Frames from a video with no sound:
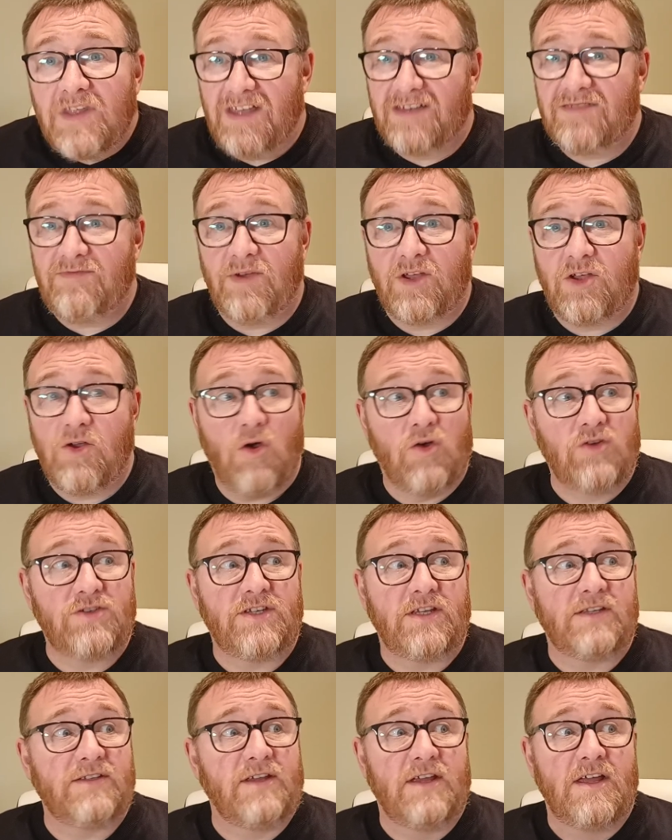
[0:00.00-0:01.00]
Is it
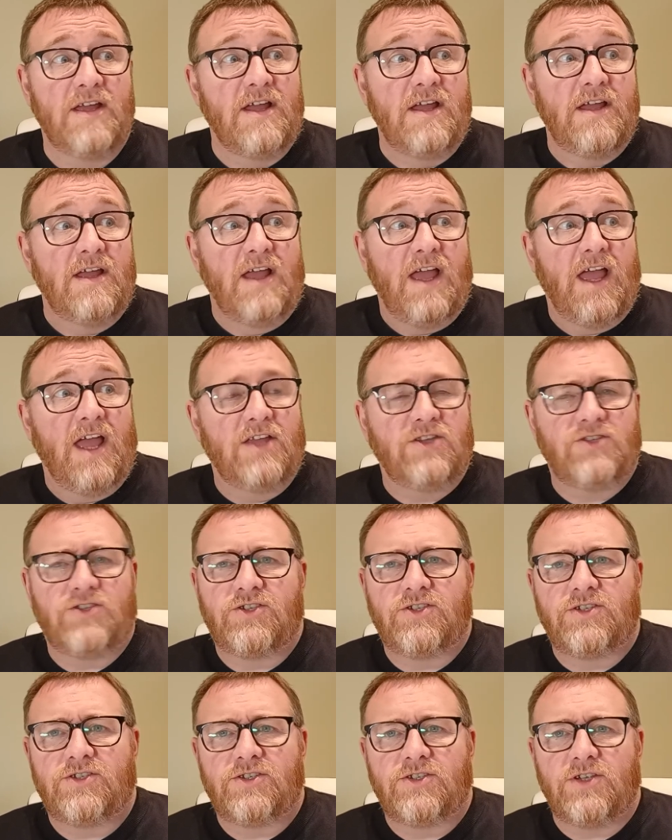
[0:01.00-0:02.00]
because it
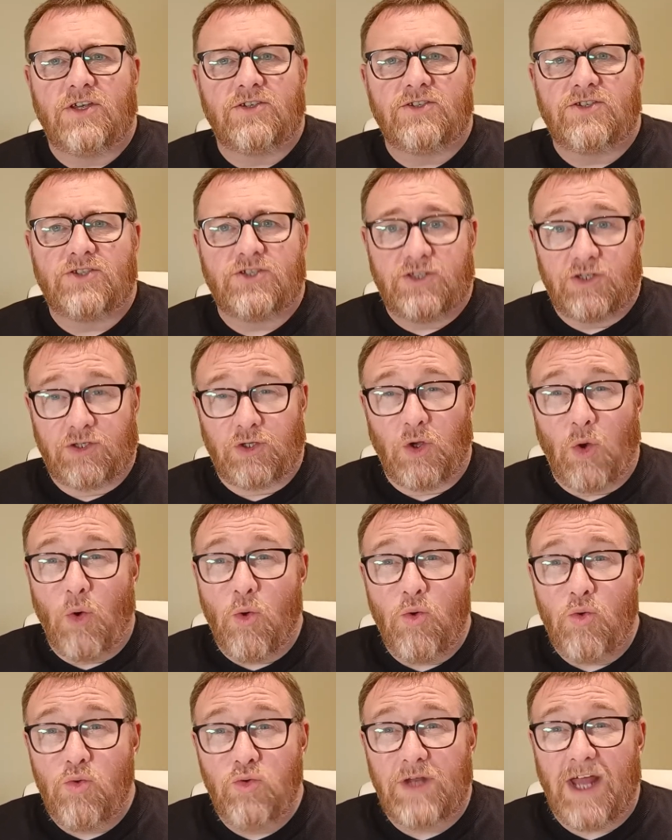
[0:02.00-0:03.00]
it's
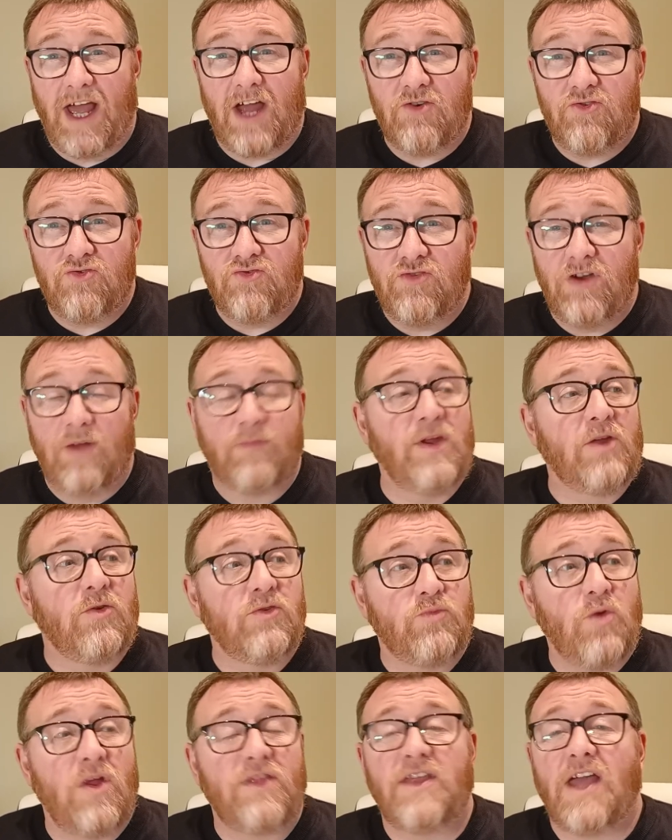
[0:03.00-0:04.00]
sold at a,
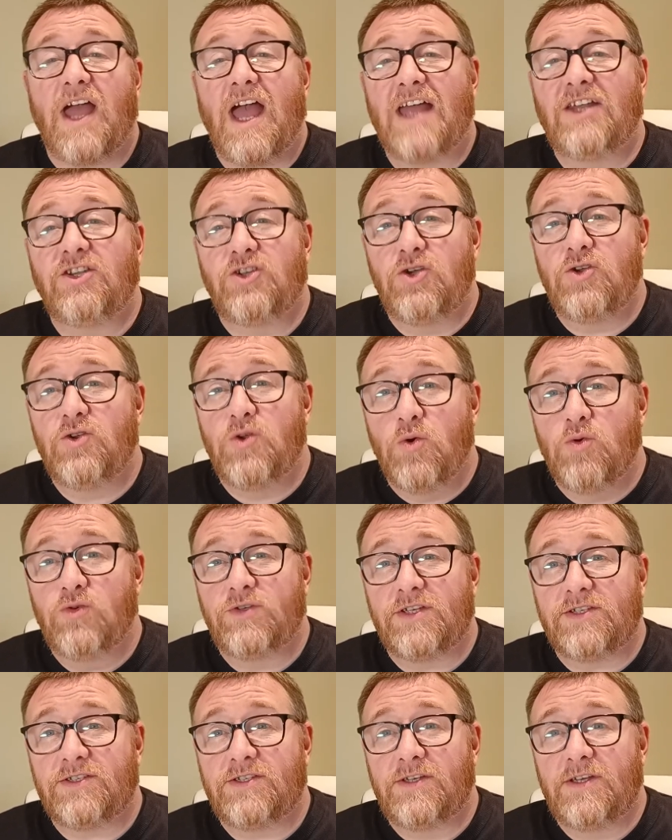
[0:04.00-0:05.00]
because one thing I do
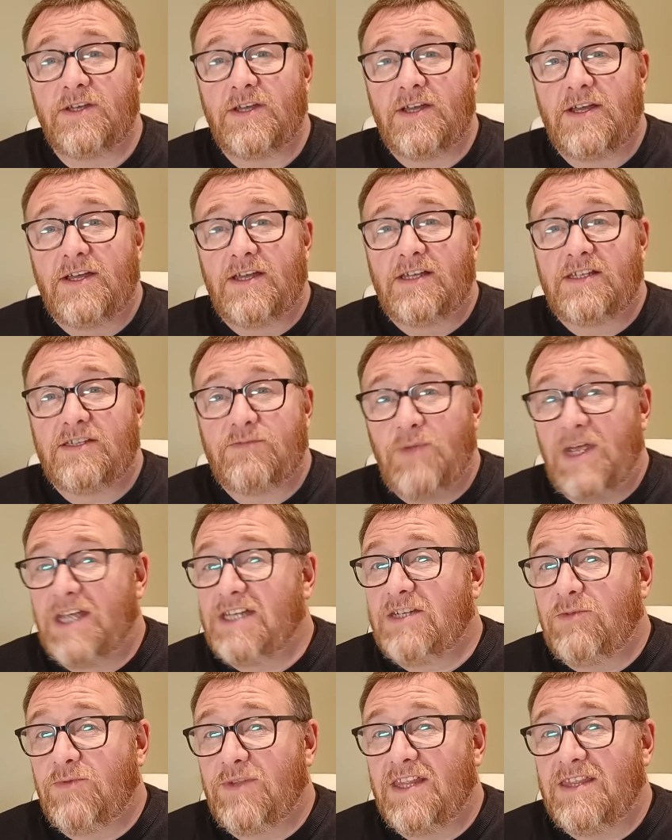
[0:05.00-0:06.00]
notice,
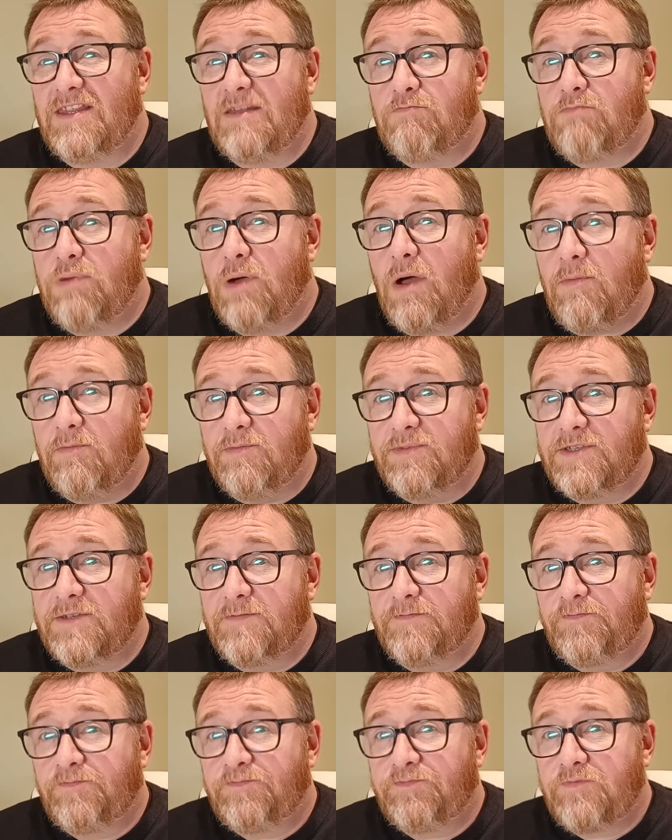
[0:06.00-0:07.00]
especially within the
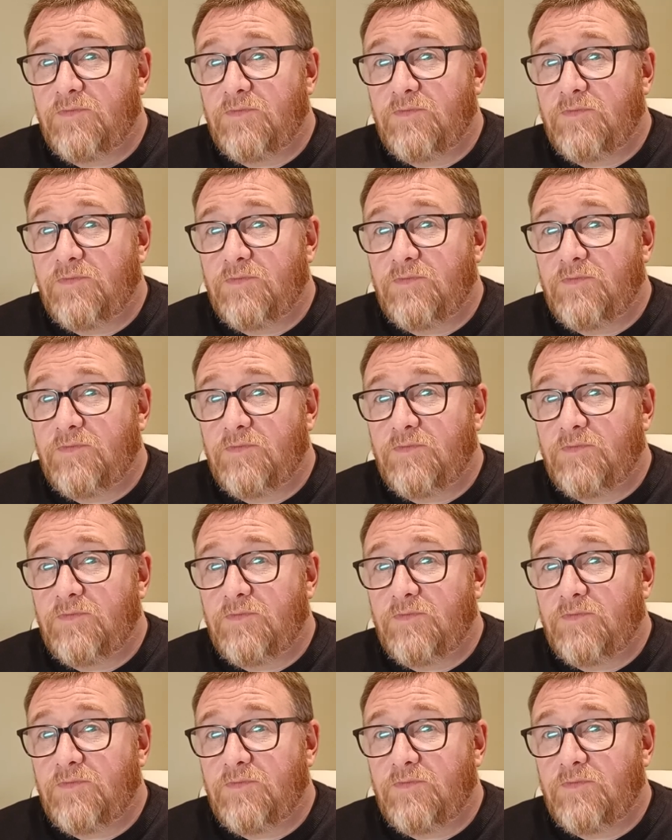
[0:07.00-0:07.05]
pubs,